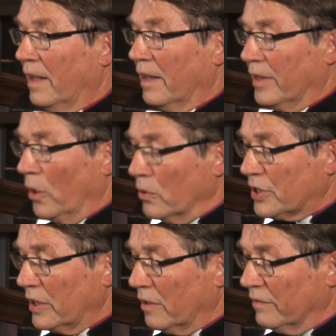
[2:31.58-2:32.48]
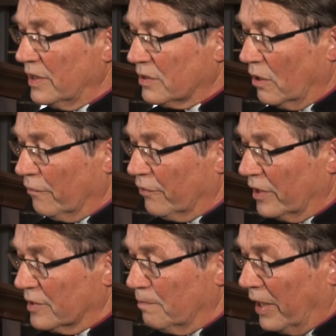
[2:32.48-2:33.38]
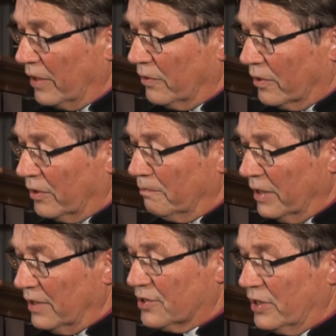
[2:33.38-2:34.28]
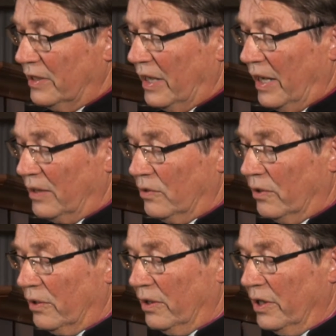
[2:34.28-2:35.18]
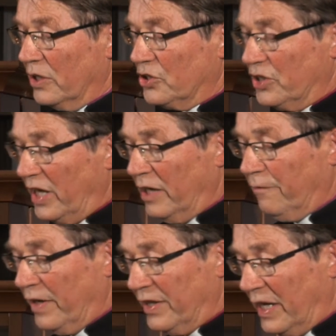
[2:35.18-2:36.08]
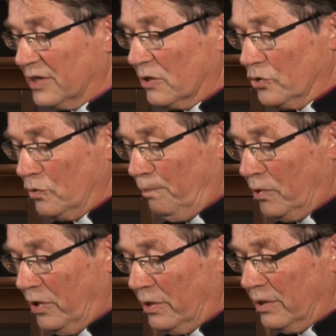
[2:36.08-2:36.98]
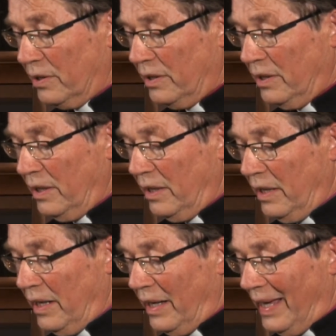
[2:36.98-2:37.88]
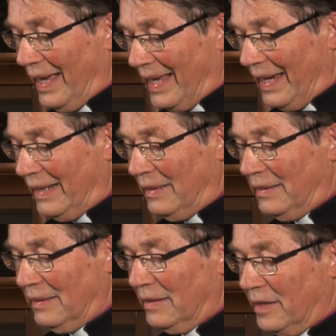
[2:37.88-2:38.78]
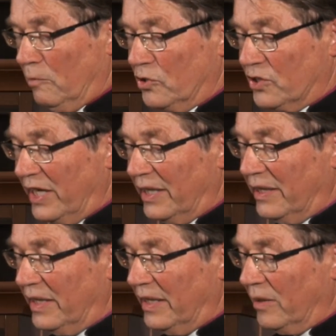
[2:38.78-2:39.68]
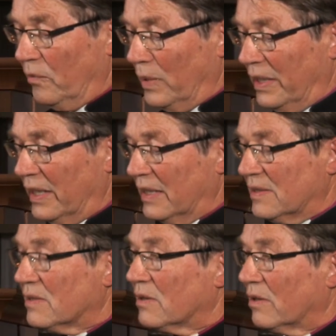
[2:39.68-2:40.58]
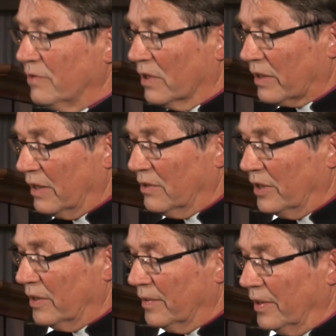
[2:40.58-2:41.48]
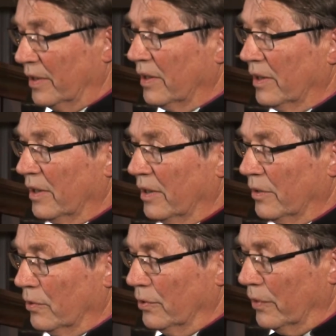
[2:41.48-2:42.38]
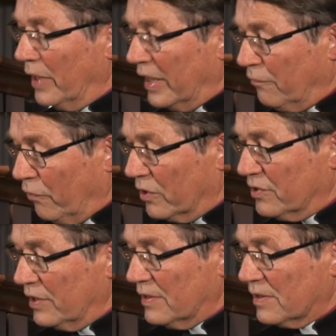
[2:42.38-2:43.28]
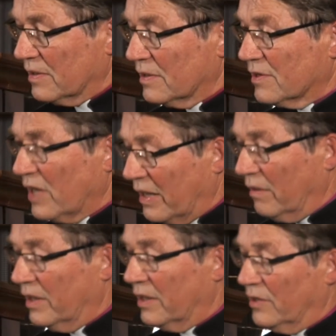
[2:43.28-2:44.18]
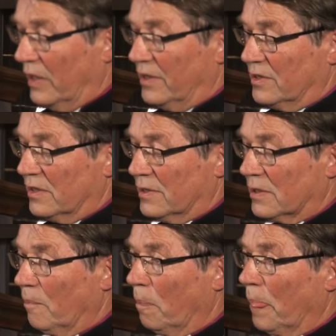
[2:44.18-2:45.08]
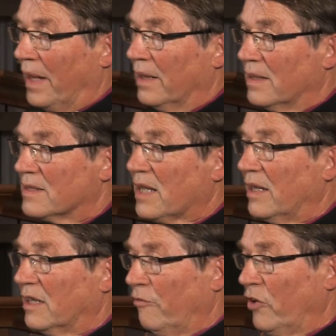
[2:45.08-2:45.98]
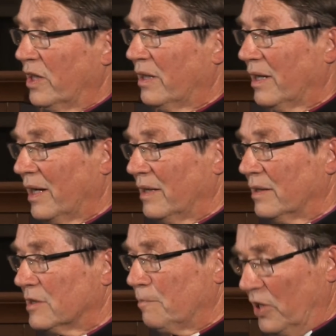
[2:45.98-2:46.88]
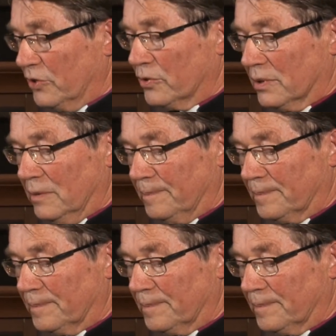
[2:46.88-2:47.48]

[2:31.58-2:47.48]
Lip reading: The hosting of this conference by your ministry and your shared financial support again demonstrate the willingness of your country to unite forces, secular and religious, scientific and spiritual.